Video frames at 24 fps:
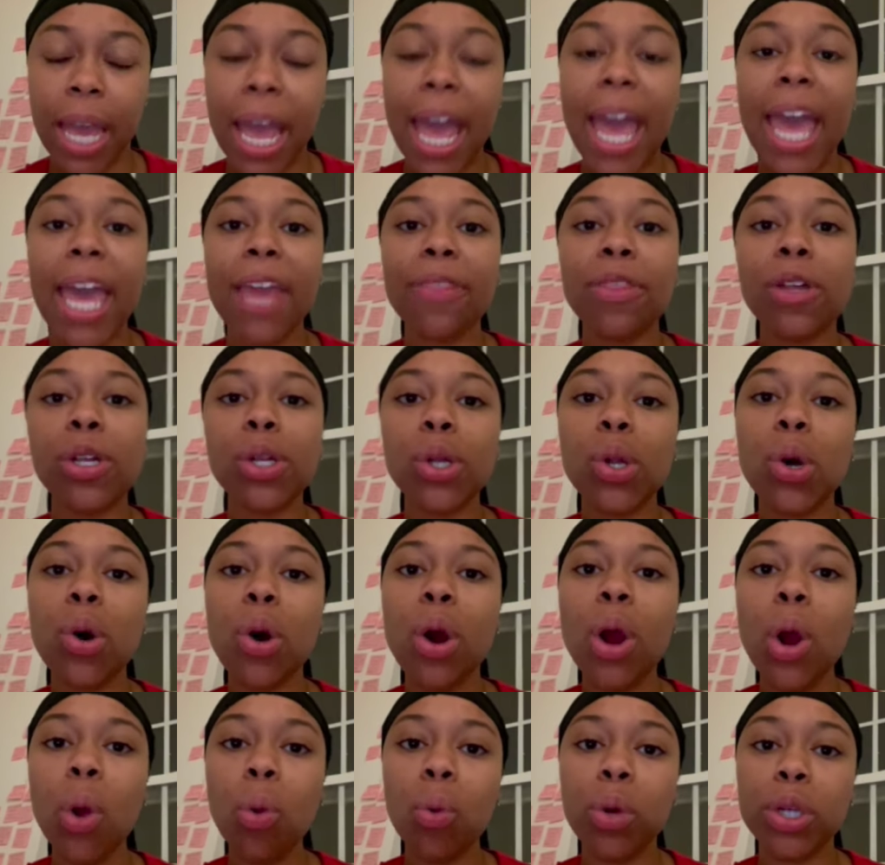And the
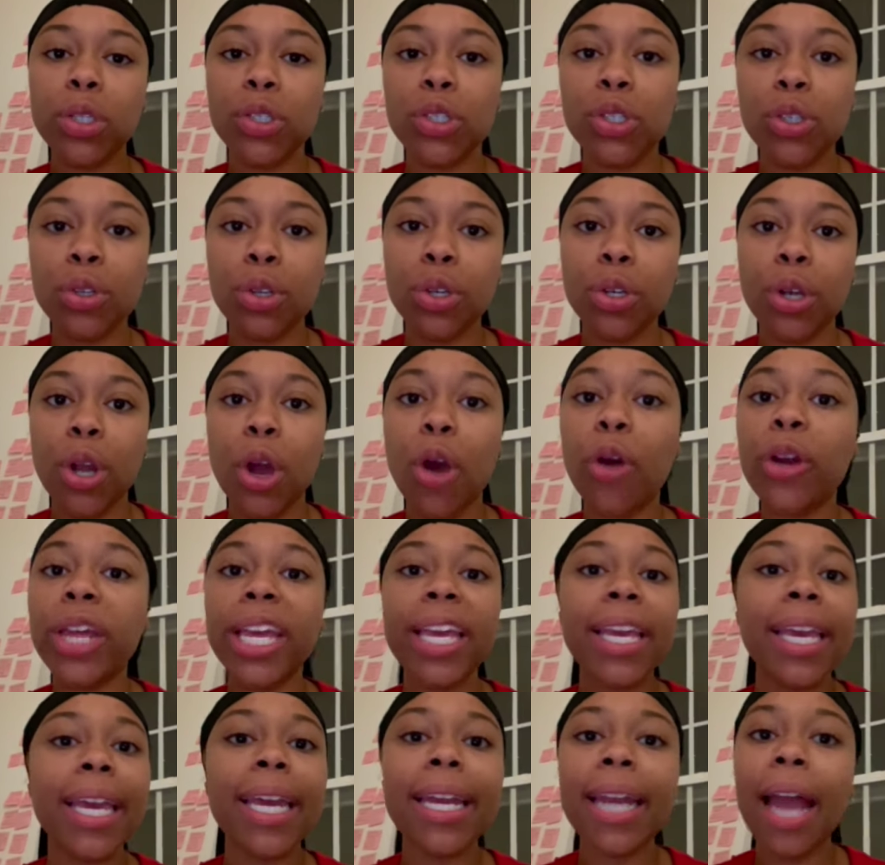Lord wants you to know he
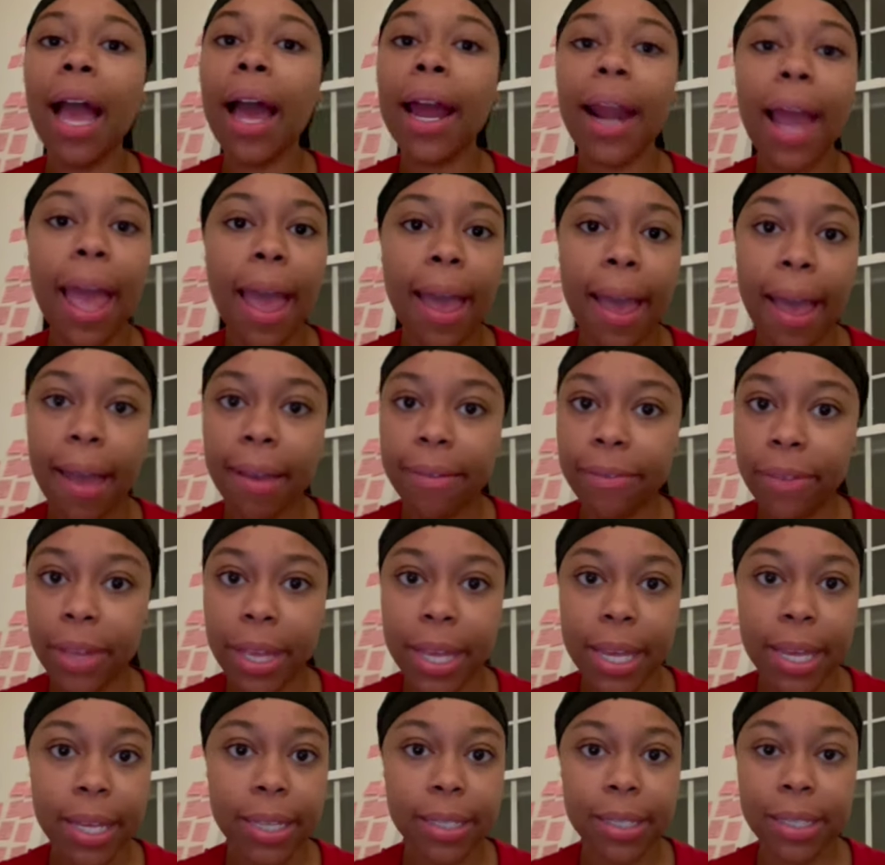cannot have
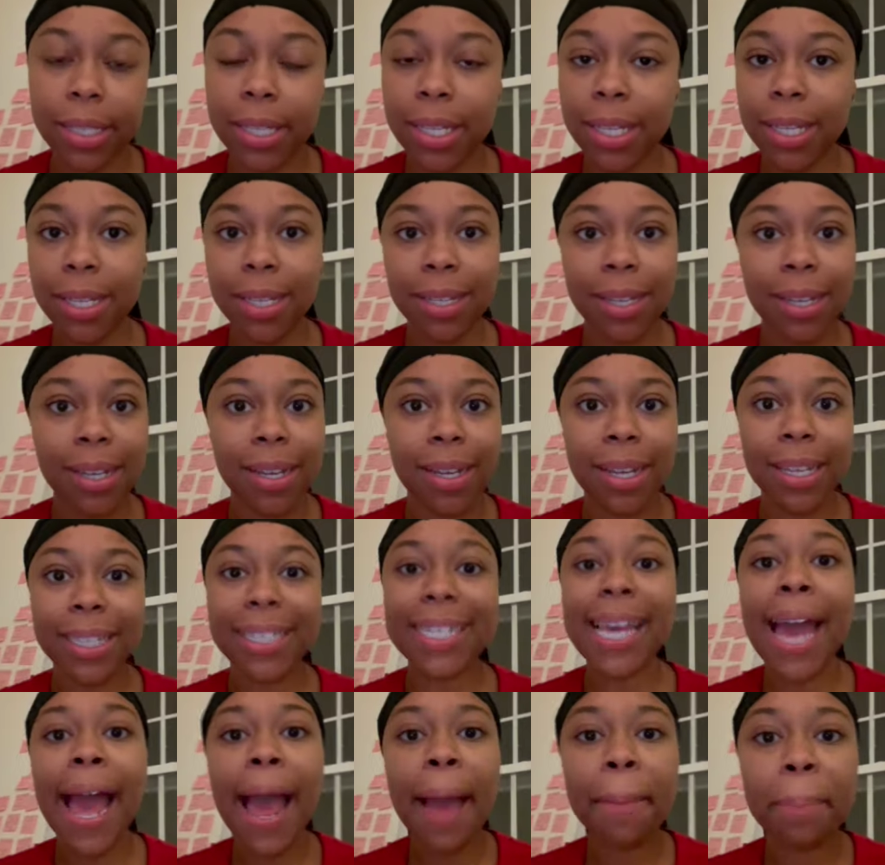it.
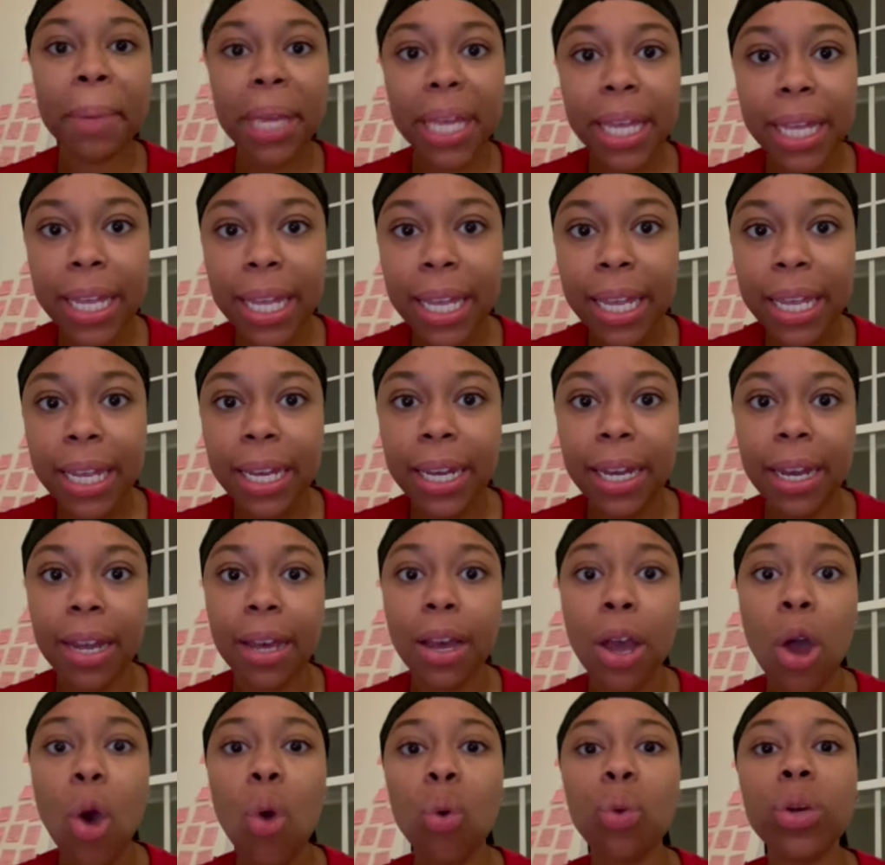Tap in.
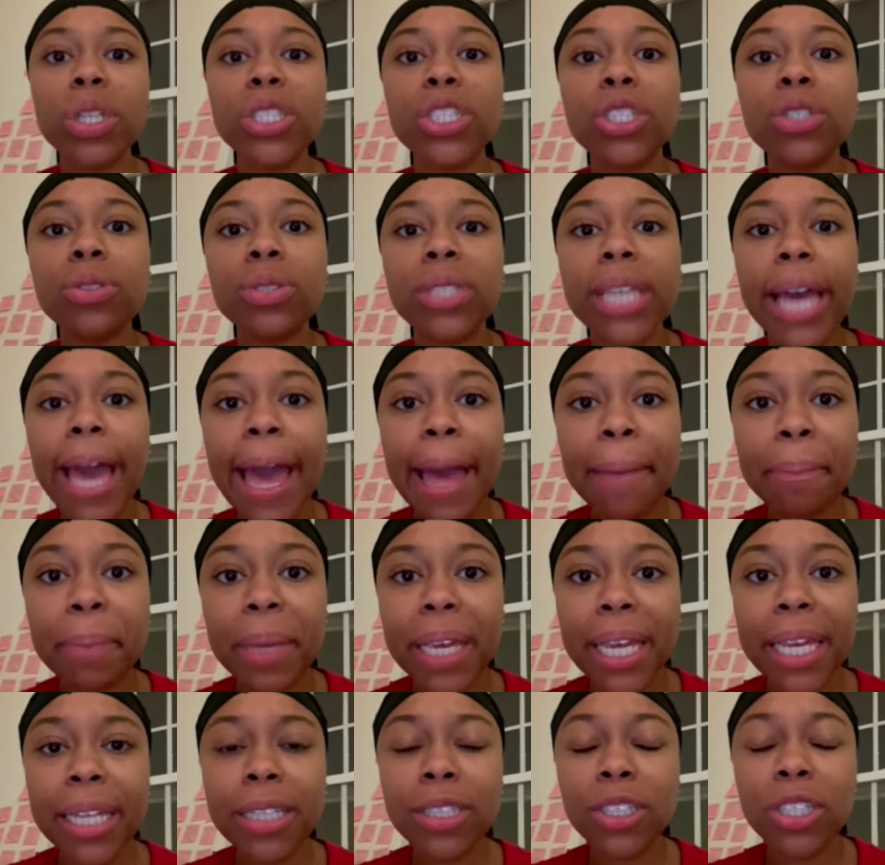Once you tap
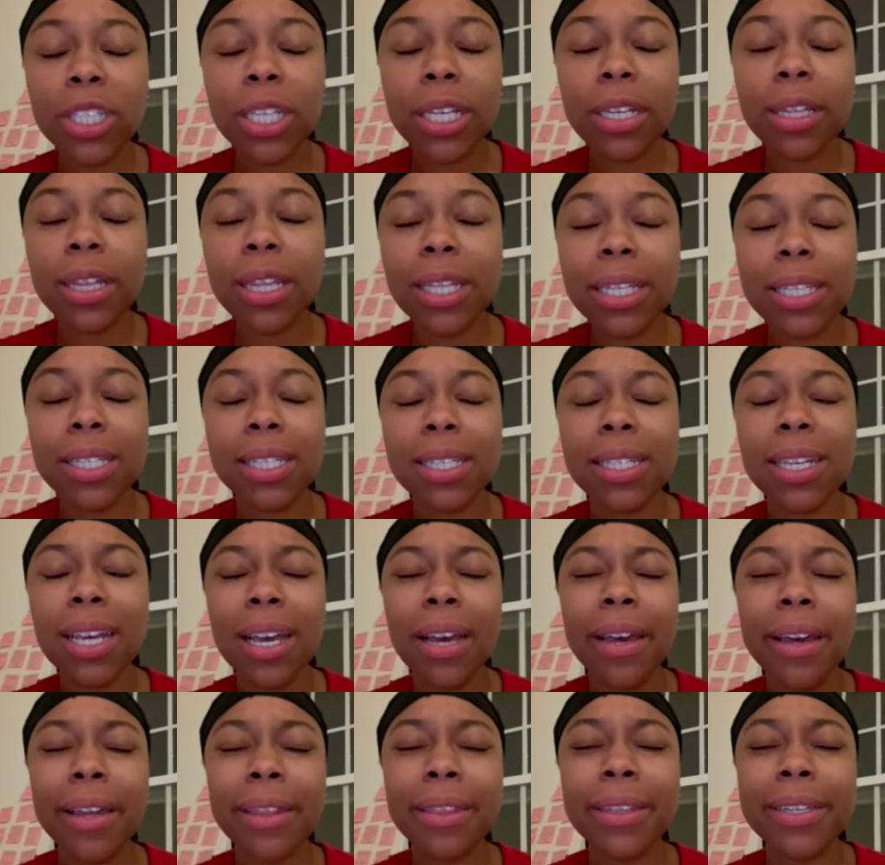into this
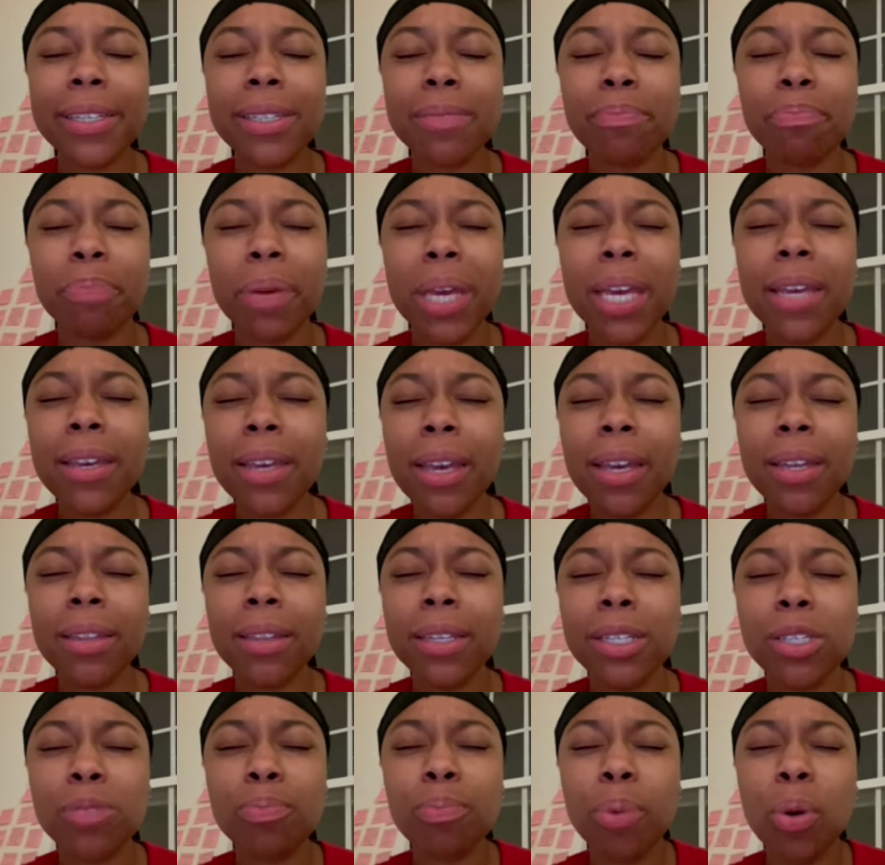being,
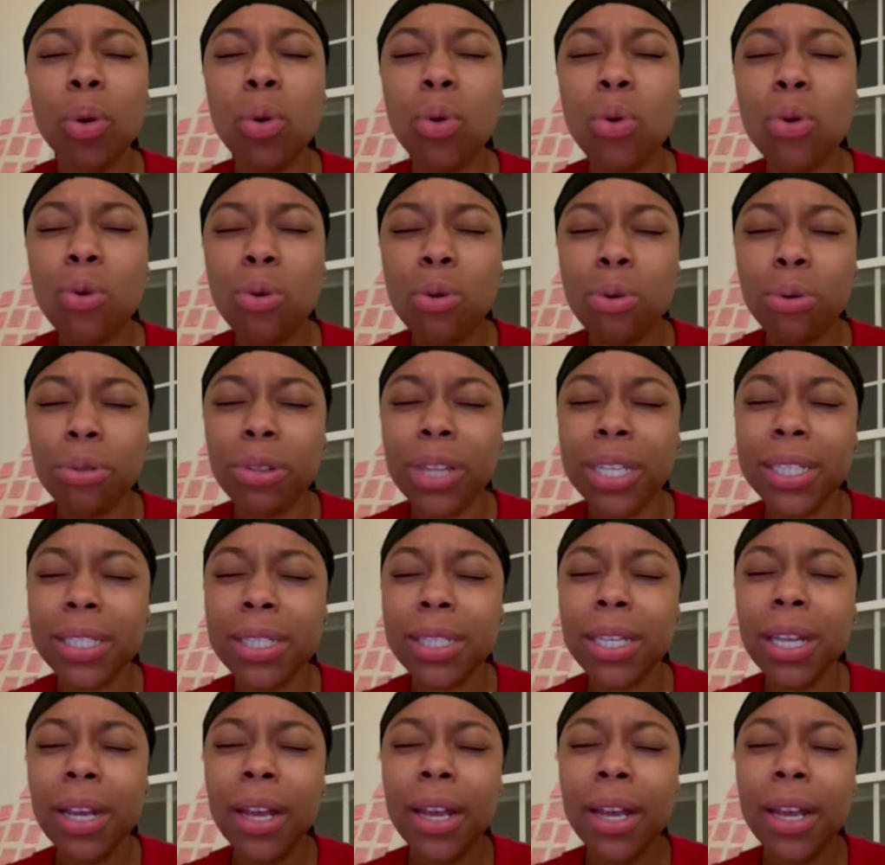this pool, this